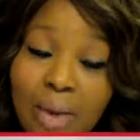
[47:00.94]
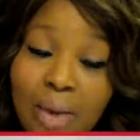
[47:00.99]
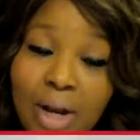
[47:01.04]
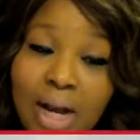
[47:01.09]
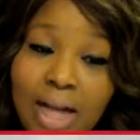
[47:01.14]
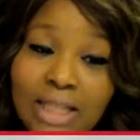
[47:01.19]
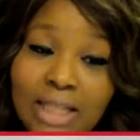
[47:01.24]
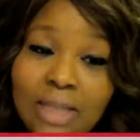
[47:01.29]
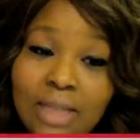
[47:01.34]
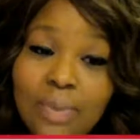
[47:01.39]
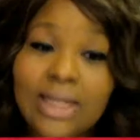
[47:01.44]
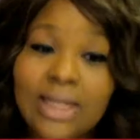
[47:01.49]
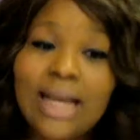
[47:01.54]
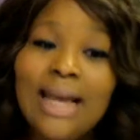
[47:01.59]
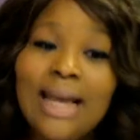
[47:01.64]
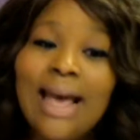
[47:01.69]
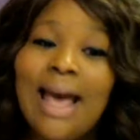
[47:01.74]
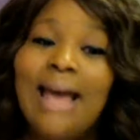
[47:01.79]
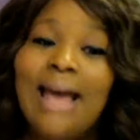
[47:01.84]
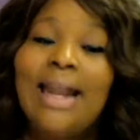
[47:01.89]
customers,
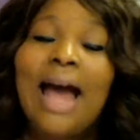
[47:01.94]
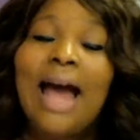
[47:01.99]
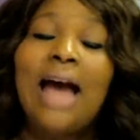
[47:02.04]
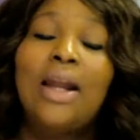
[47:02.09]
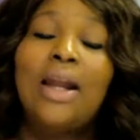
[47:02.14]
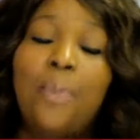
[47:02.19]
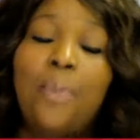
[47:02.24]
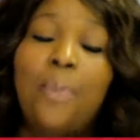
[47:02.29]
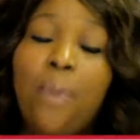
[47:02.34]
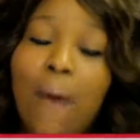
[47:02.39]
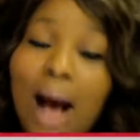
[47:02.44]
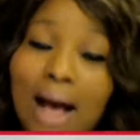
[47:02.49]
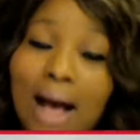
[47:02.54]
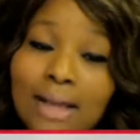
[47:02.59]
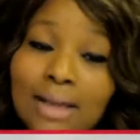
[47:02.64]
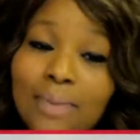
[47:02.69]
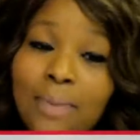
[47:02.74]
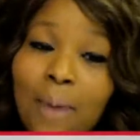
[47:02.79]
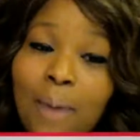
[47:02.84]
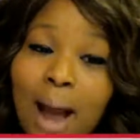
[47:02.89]
and how to
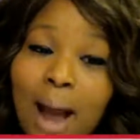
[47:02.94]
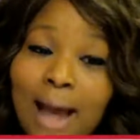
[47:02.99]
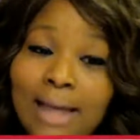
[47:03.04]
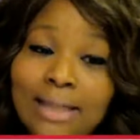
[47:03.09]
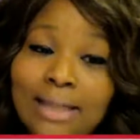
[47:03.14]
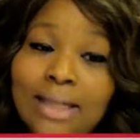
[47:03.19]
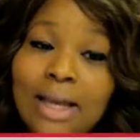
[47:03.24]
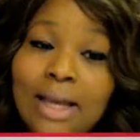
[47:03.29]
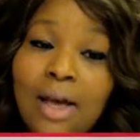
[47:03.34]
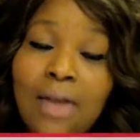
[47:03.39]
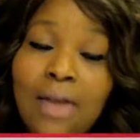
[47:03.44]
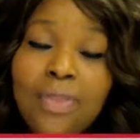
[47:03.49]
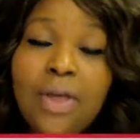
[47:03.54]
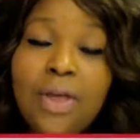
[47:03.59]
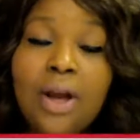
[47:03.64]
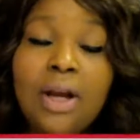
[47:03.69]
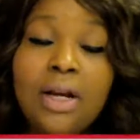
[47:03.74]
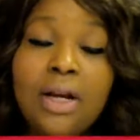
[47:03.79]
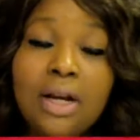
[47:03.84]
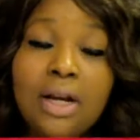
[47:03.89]
price
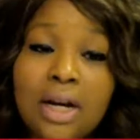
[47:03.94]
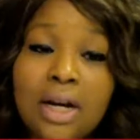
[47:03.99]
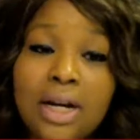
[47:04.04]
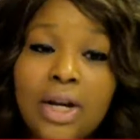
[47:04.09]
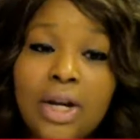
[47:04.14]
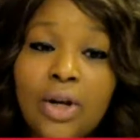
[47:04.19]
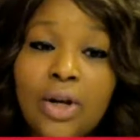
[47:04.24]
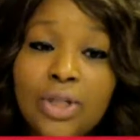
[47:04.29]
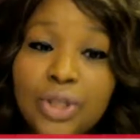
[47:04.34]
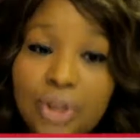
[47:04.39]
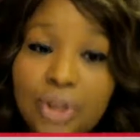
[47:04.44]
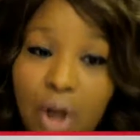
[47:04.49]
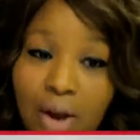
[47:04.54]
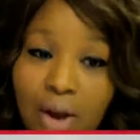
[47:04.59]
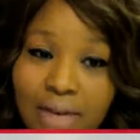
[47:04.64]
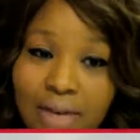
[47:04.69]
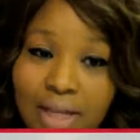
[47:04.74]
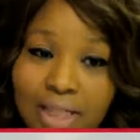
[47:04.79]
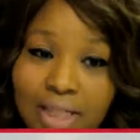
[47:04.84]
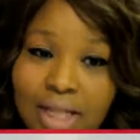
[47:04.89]
their good or
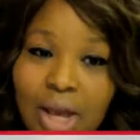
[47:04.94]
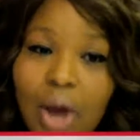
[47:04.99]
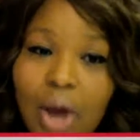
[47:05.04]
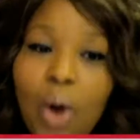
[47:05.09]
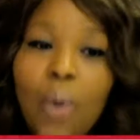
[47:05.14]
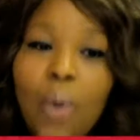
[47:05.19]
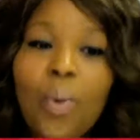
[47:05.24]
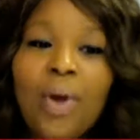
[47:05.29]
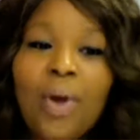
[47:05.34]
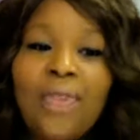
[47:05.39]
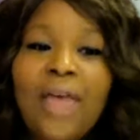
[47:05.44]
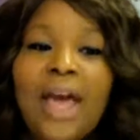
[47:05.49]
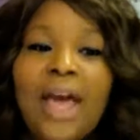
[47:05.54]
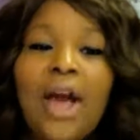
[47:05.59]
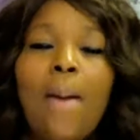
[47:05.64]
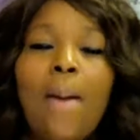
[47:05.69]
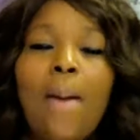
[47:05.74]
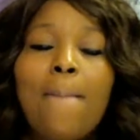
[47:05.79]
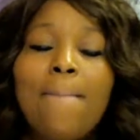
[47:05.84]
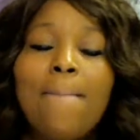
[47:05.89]
service where they
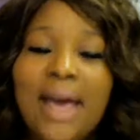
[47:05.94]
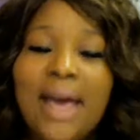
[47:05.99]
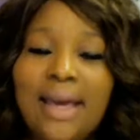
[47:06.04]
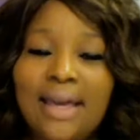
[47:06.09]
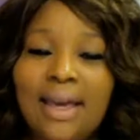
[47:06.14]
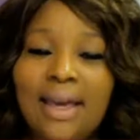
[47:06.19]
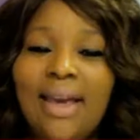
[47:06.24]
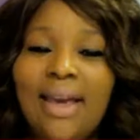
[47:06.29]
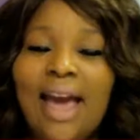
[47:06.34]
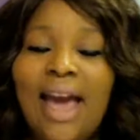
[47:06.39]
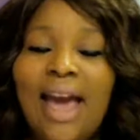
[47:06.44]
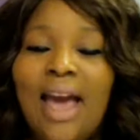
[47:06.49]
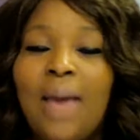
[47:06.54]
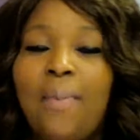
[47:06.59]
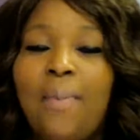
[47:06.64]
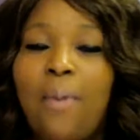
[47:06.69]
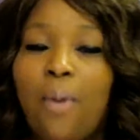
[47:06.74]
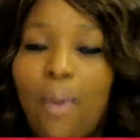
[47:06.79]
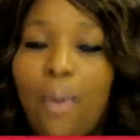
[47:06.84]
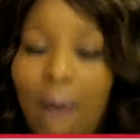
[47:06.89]
are making a
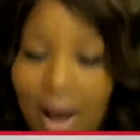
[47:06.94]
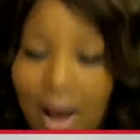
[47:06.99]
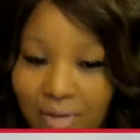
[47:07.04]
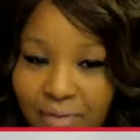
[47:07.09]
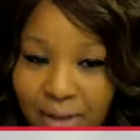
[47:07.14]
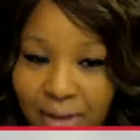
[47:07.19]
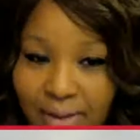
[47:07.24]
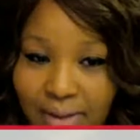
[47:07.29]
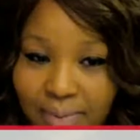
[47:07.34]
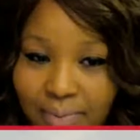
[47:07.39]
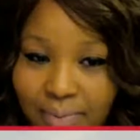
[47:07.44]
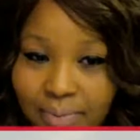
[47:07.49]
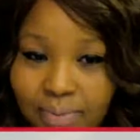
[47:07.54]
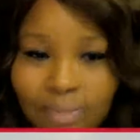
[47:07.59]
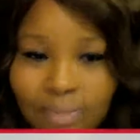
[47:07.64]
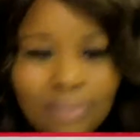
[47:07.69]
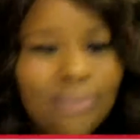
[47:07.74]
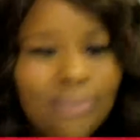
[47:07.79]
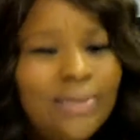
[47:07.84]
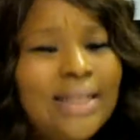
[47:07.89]
profit.
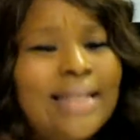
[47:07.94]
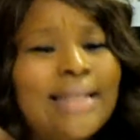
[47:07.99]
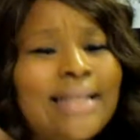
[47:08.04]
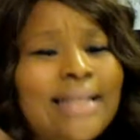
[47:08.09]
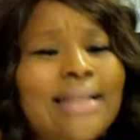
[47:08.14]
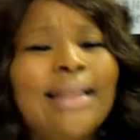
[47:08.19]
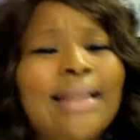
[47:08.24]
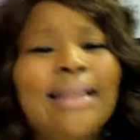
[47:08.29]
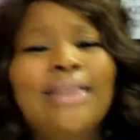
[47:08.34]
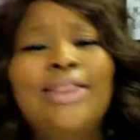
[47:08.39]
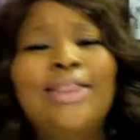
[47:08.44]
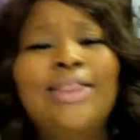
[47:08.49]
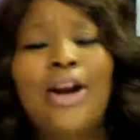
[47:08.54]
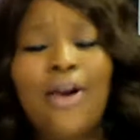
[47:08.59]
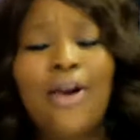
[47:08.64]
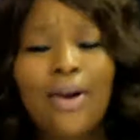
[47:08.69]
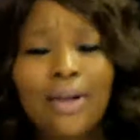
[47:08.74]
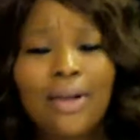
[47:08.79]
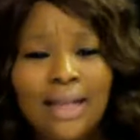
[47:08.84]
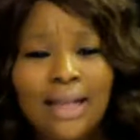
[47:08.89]

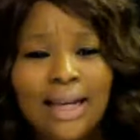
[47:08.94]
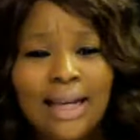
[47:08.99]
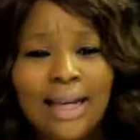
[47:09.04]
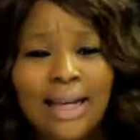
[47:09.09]
Thirdly,